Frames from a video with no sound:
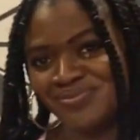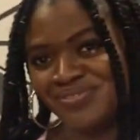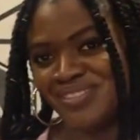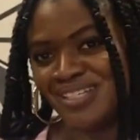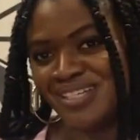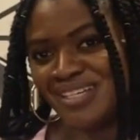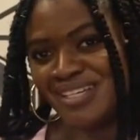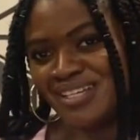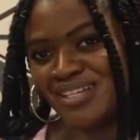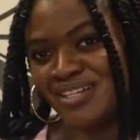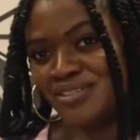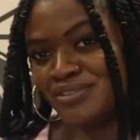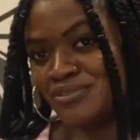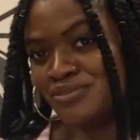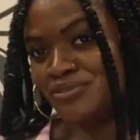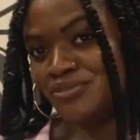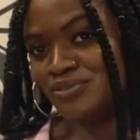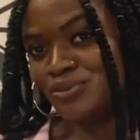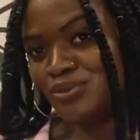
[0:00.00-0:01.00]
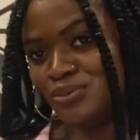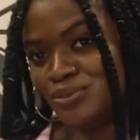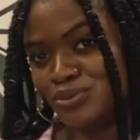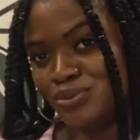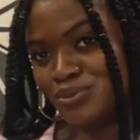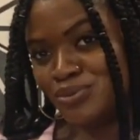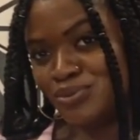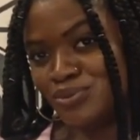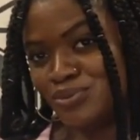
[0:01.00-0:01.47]
I am
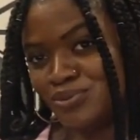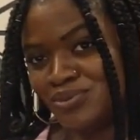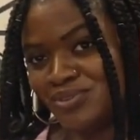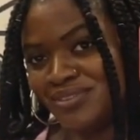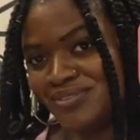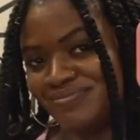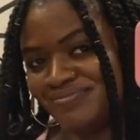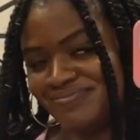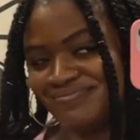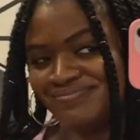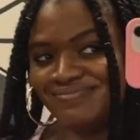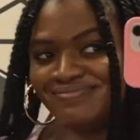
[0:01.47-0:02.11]
full. Eh.